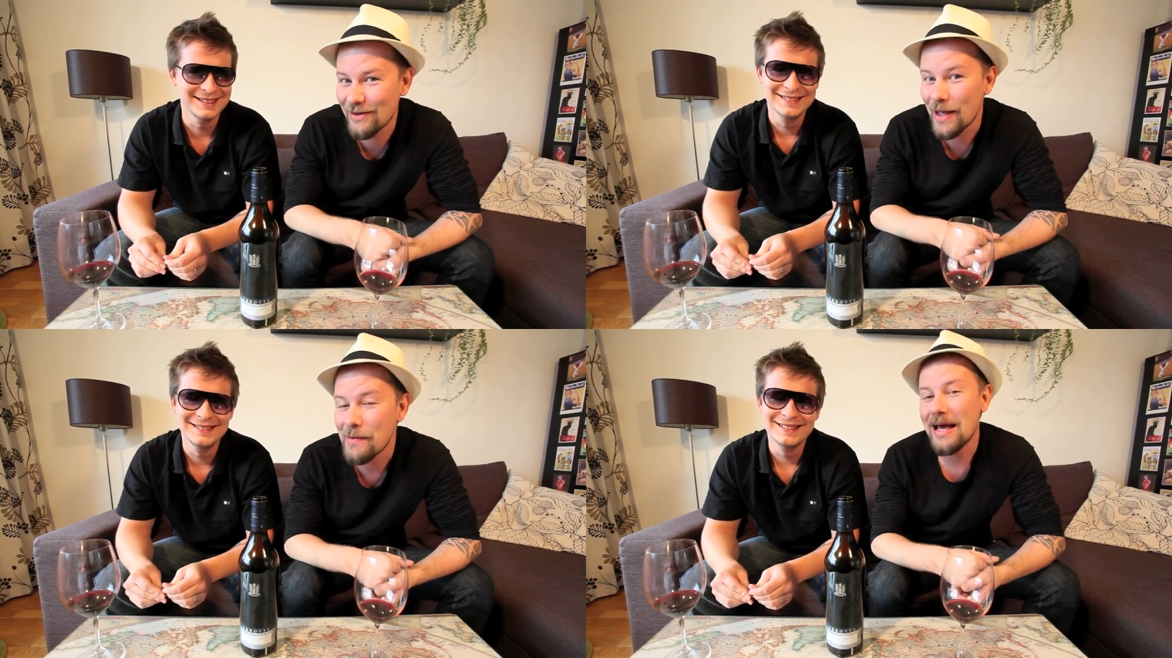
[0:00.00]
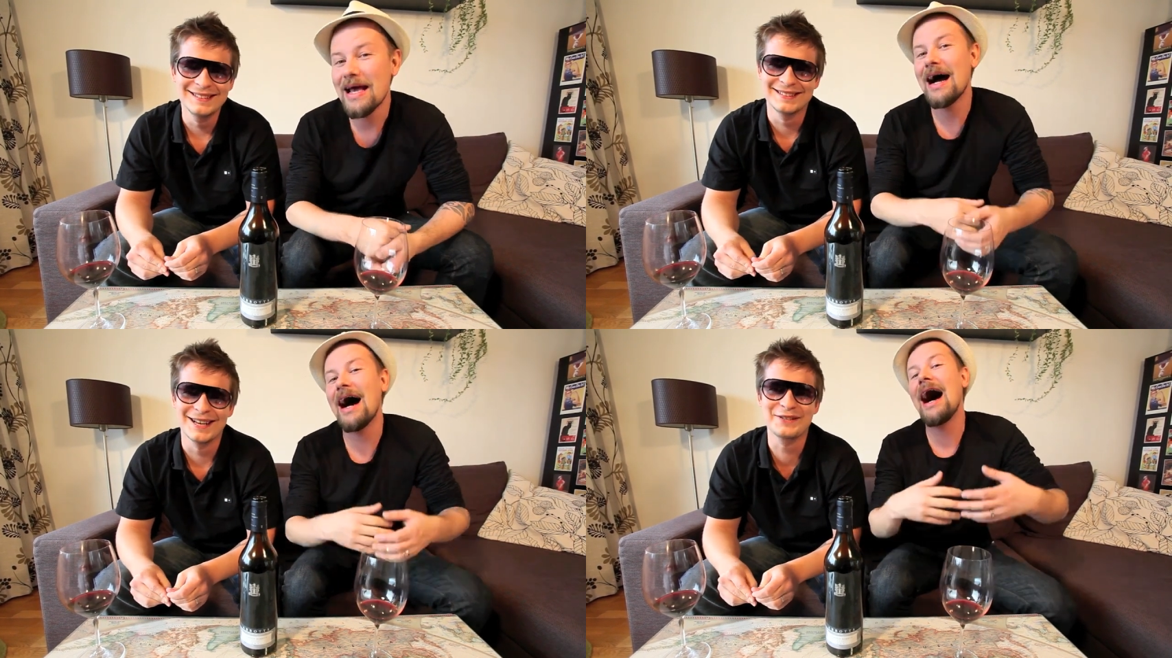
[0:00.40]
Speaker 1: anyway,
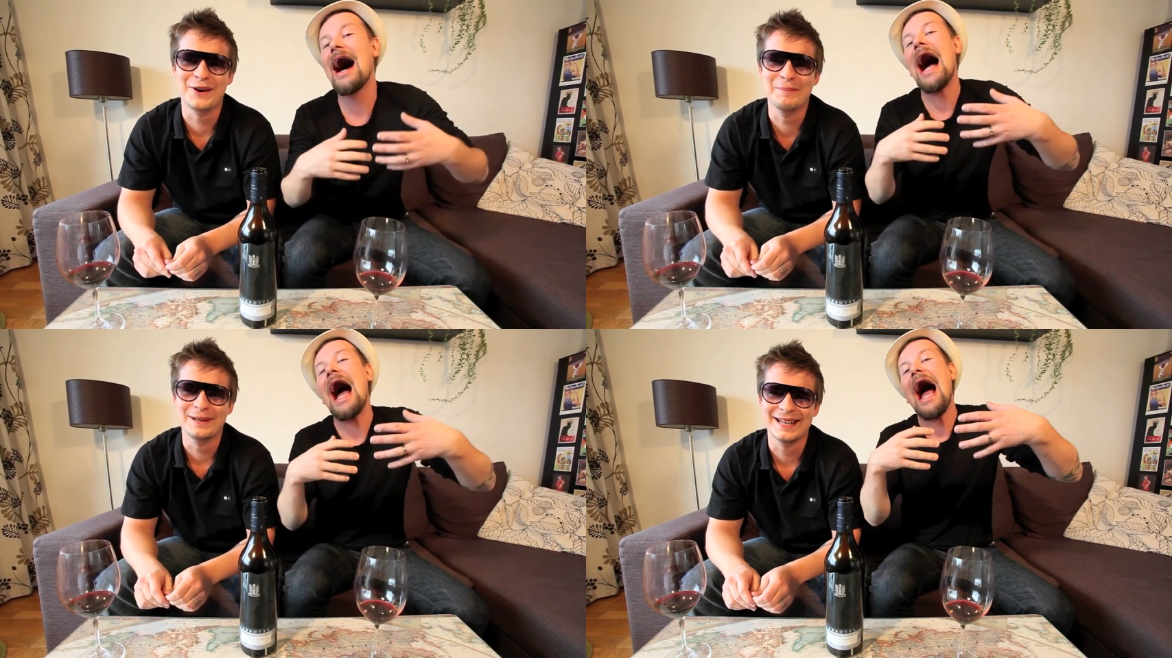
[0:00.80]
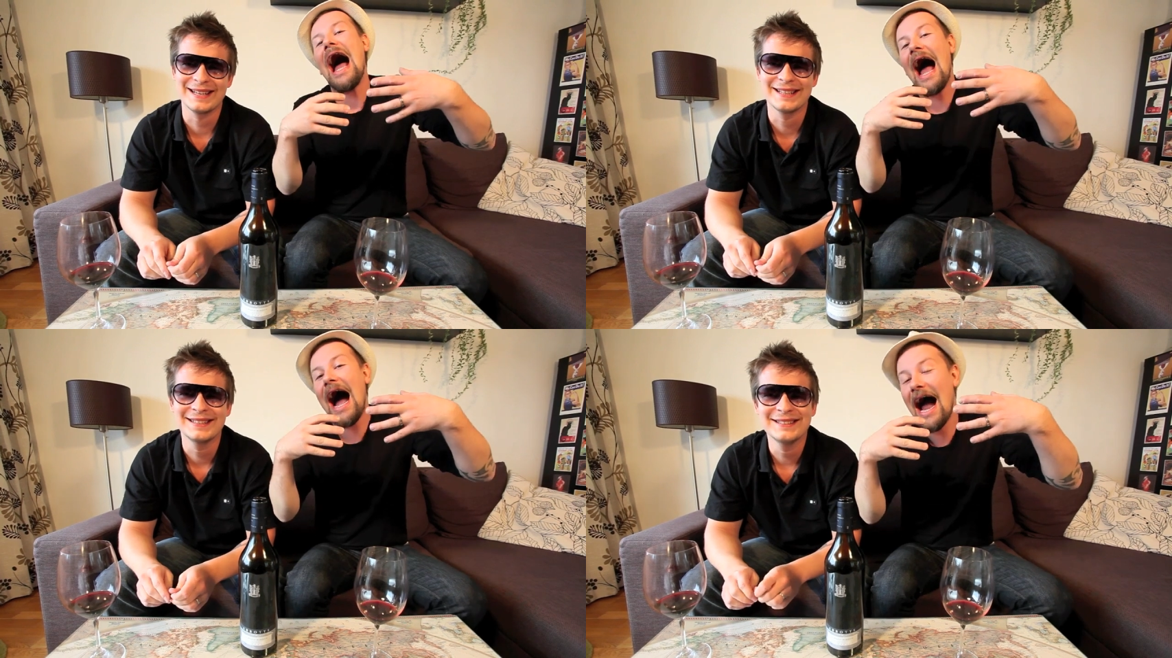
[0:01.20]
sounds
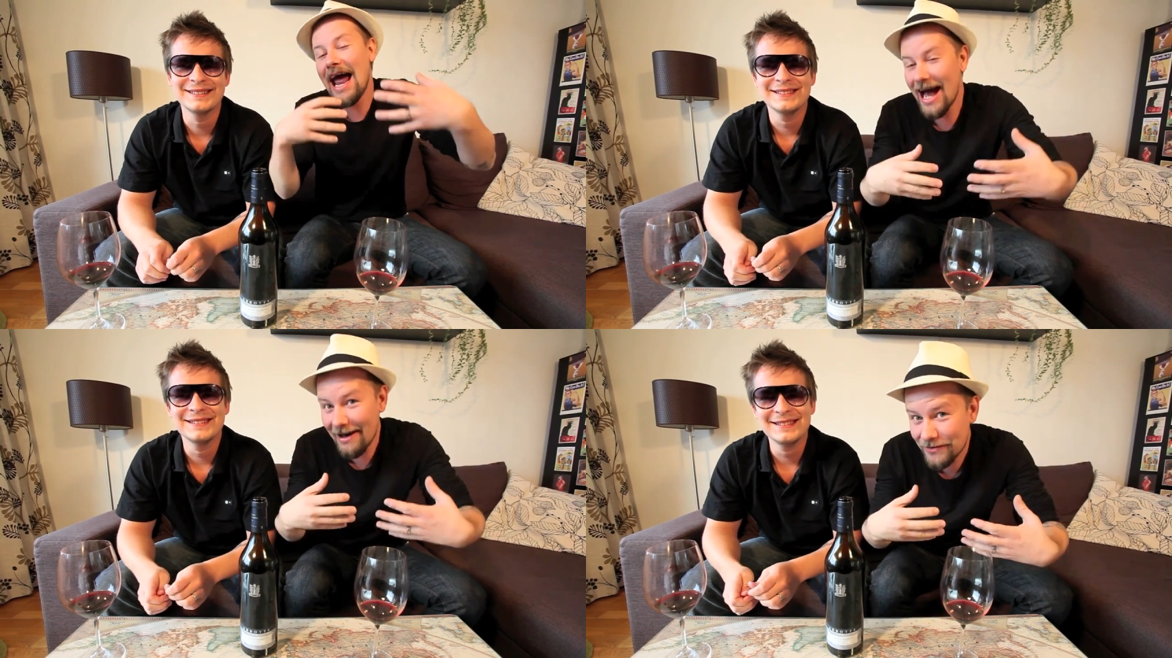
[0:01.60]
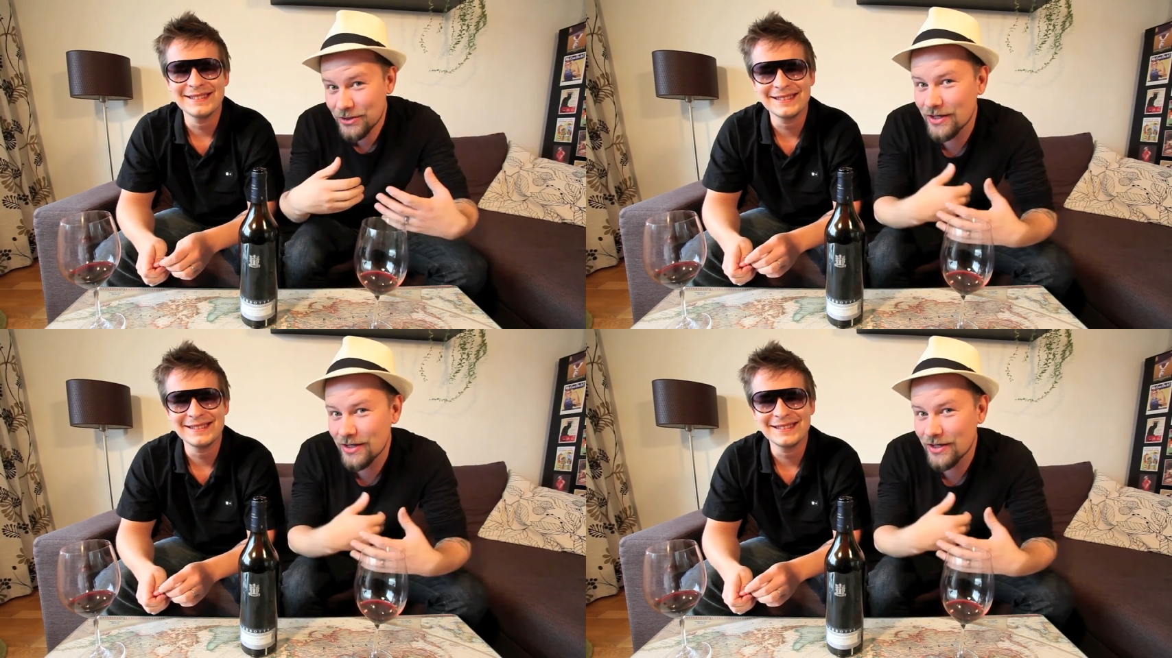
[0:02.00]
complicated. I have